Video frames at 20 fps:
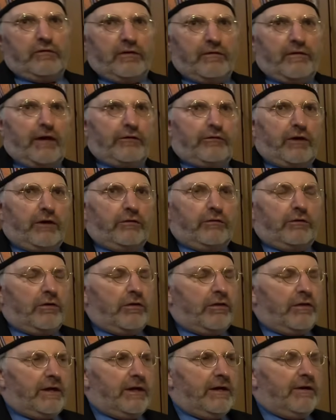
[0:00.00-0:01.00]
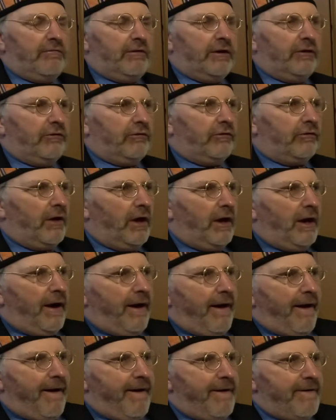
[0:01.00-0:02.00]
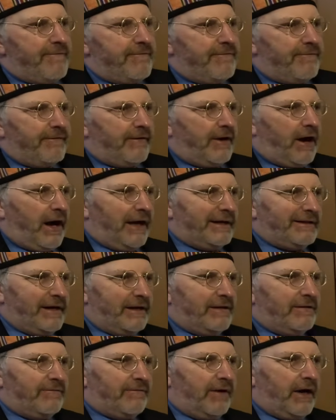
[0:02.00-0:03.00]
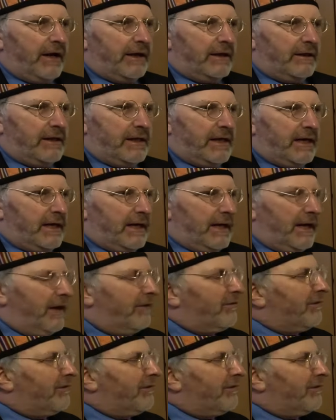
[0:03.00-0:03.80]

civilization theorists have identified the